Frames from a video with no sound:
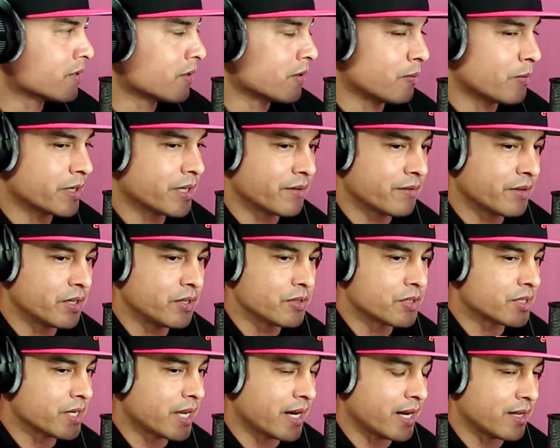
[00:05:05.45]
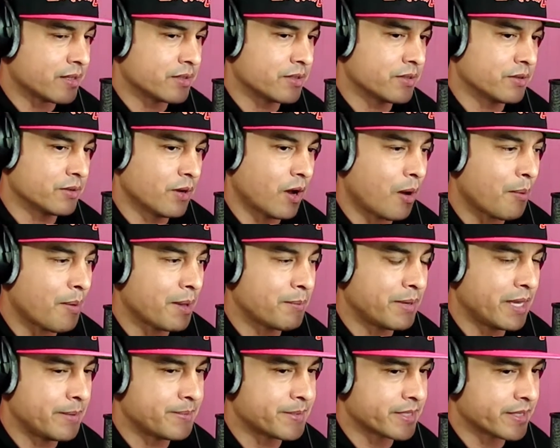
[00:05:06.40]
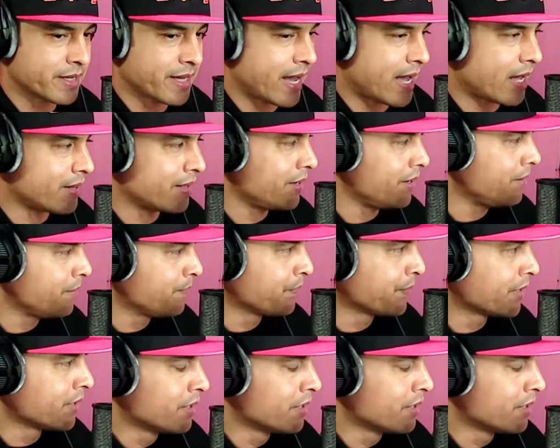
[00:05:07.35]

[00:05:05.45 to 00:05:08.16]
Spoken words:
So I want to give a huge shout out to all my peeps in Cali.